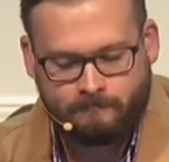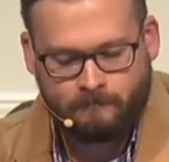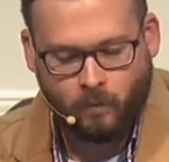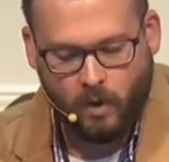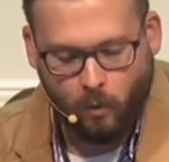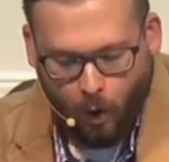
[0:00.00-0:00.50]

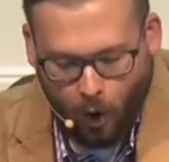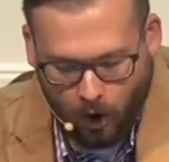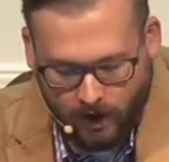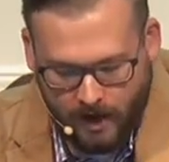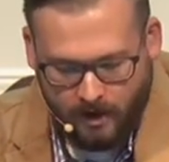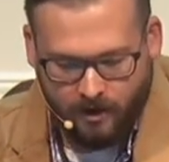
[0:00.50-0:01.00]
We
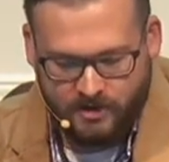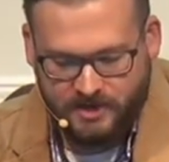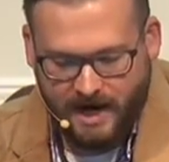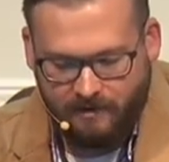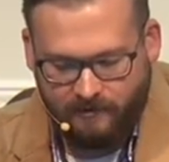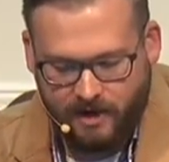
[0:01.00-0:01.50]
work out our
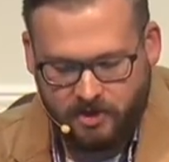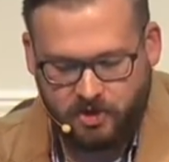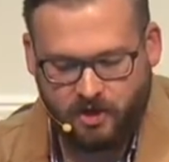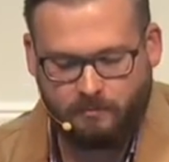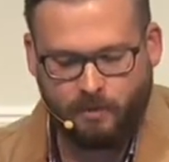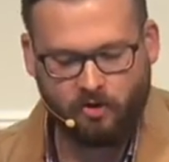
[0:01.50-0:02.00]

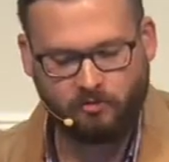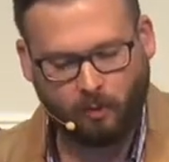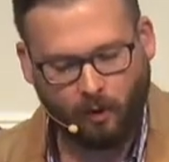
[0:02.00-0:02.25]
salvation both